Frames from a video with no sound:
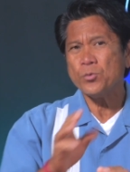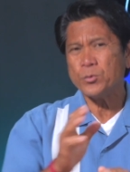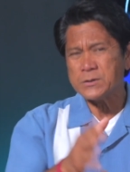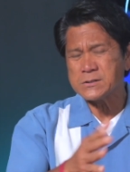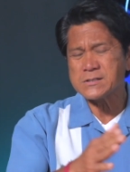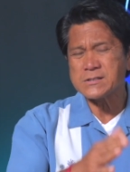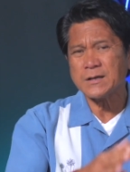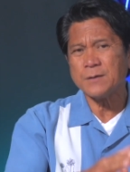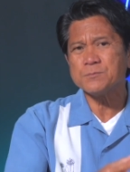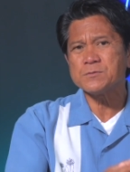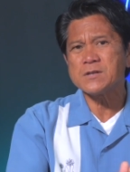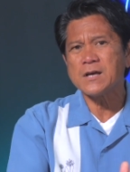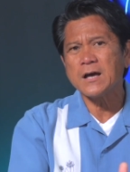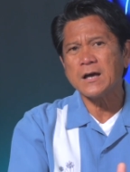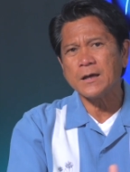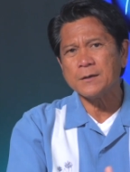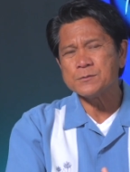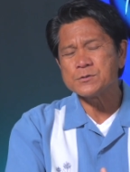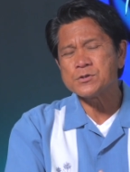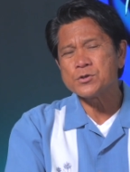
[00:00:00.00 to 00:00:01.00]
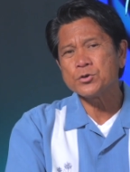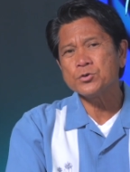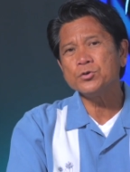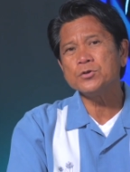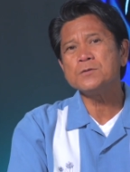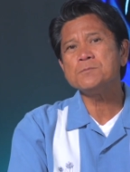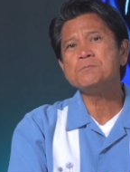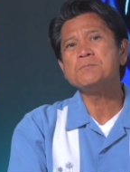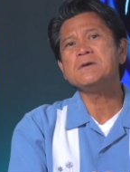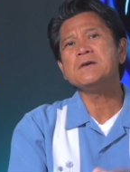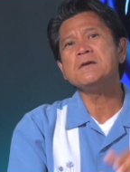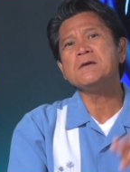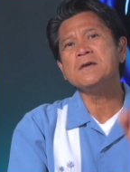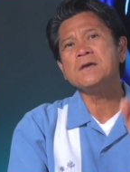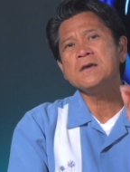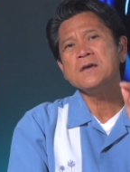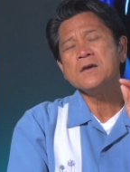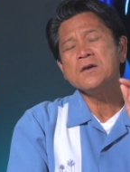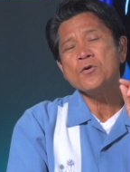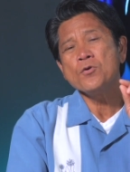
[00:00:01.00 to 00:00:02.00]
which sometimes could
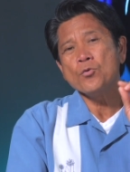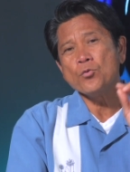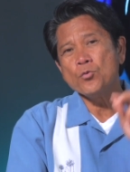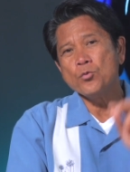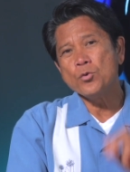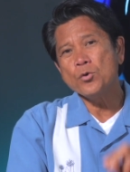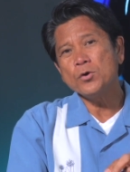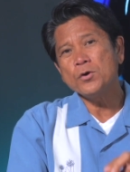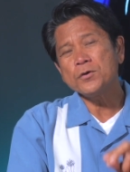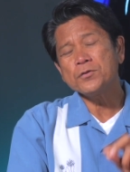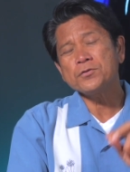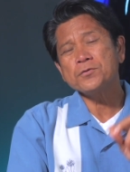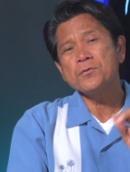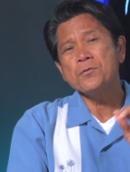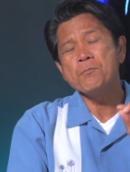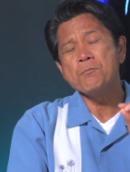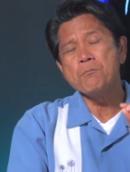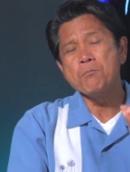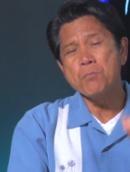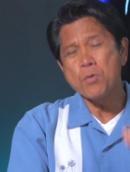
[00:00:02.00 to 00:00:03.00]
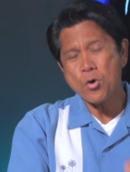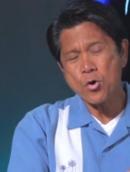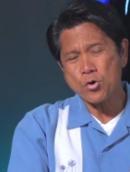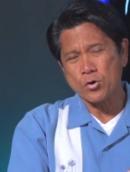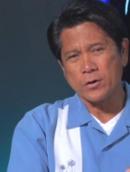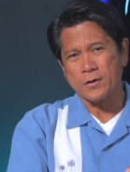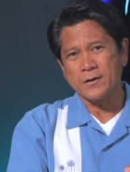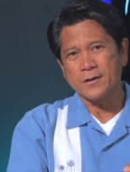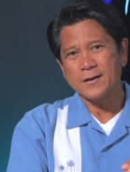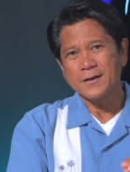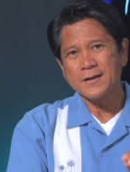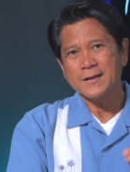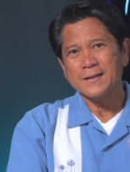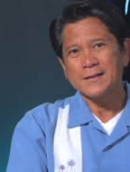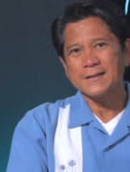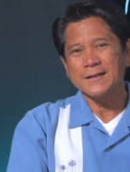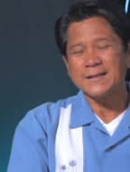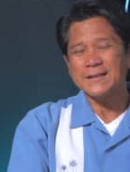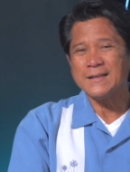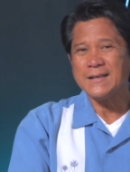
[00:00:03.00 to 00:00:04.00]
be worth more
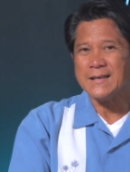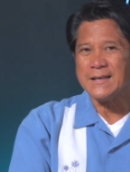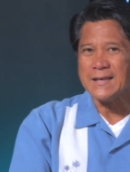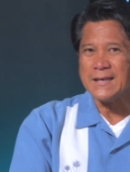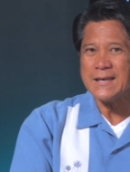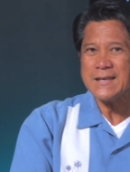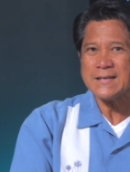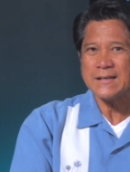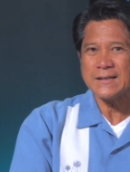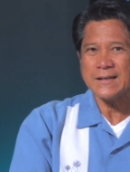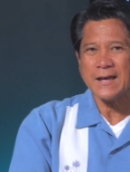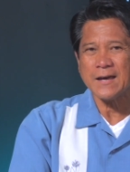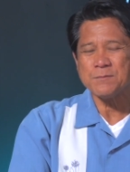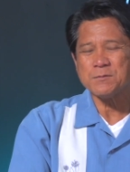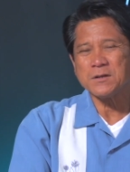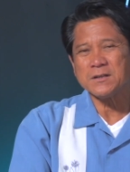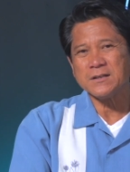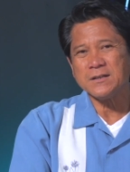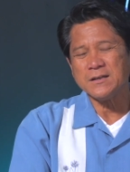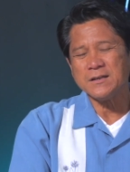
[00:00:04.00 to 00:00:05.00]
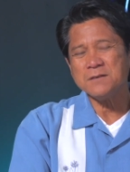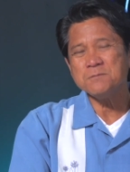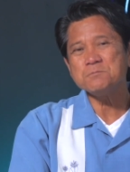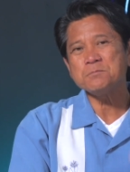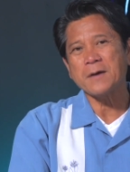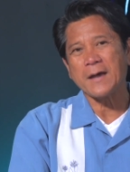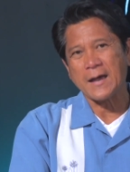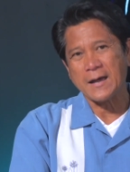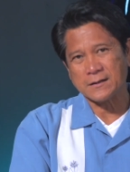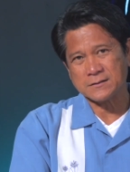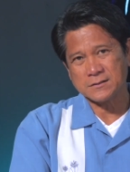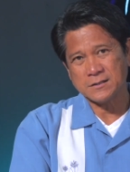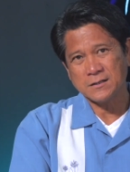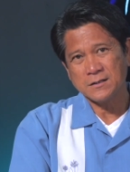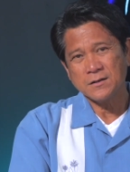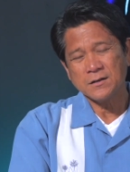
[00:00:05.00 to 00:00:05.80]
than the economic impact